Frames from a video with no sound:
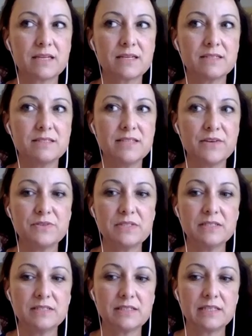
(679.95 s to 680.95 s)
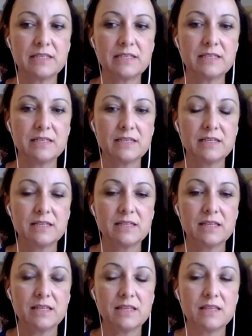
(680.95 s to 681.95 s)
Definitely
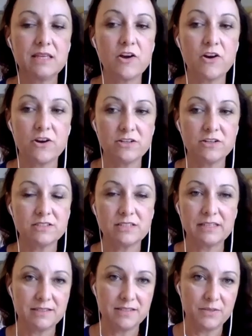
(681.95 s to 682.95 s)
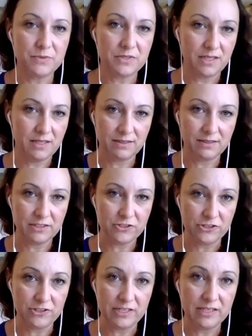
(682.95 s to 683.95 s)
the art, like I said, was a healing
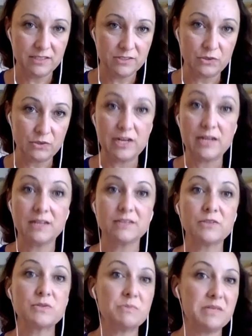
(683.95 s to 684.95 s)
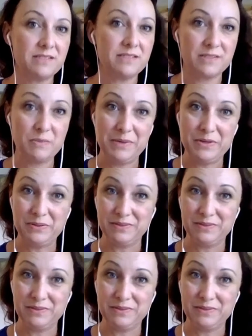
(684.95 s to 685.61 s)
journey. So creating those pieces about,